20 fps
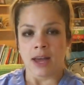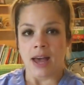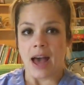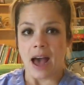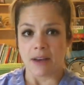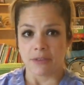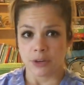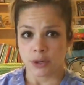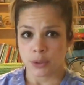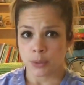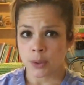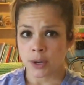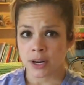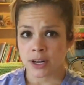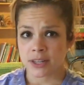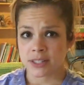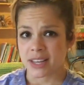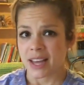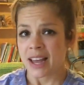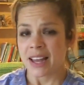
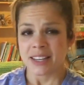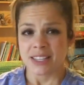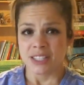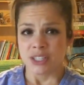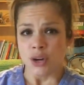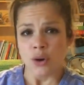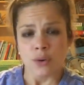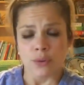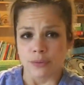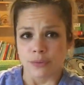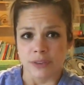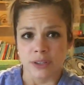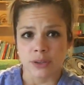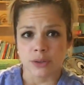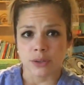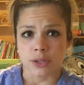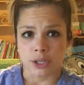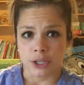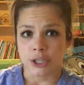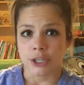afterwards, I don't
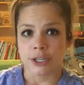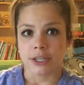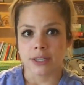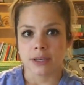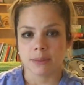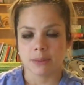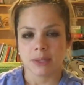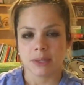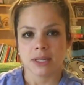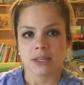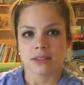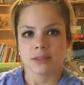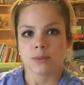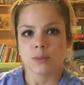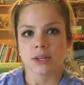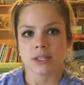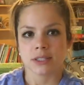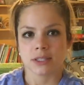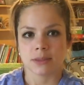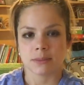feel good because
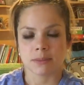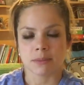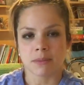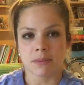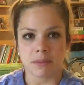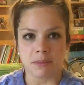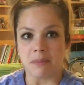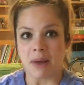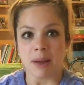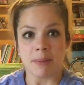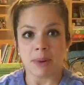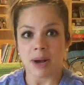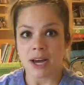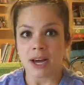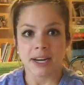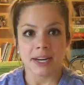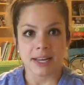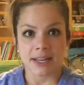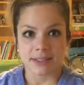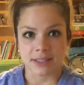once my
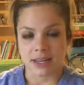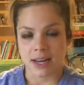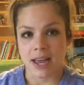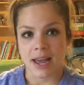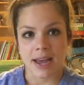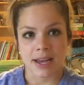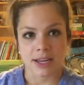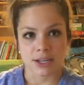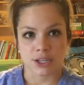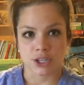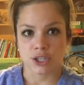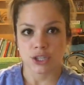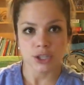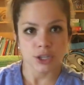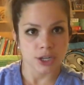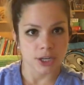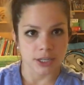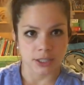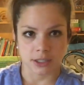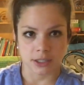body hasn't had
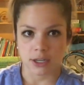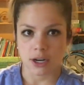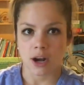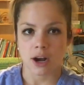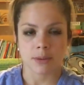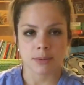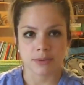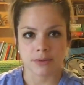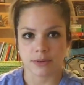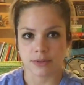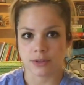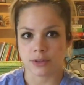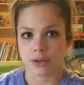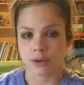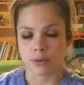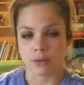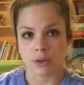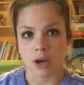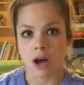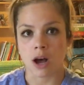sugar and carbs for
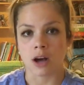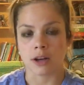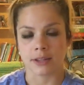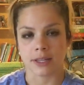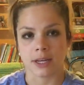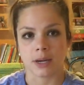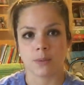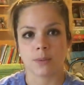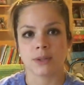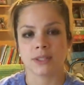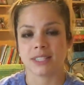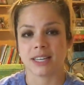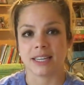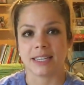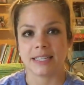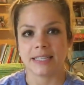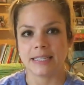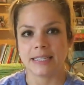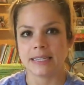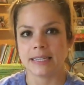so long that once
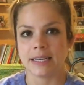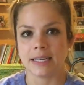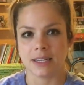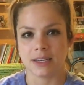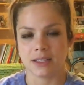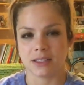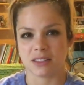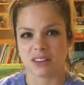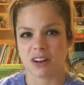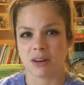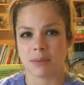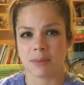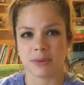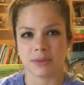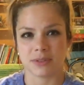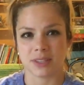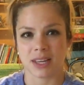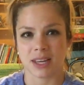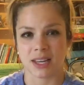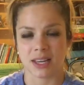I eat it, it's
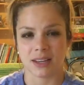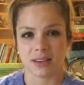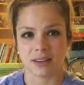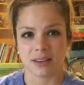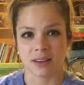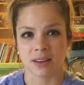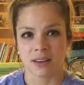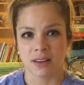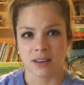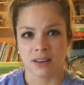almost like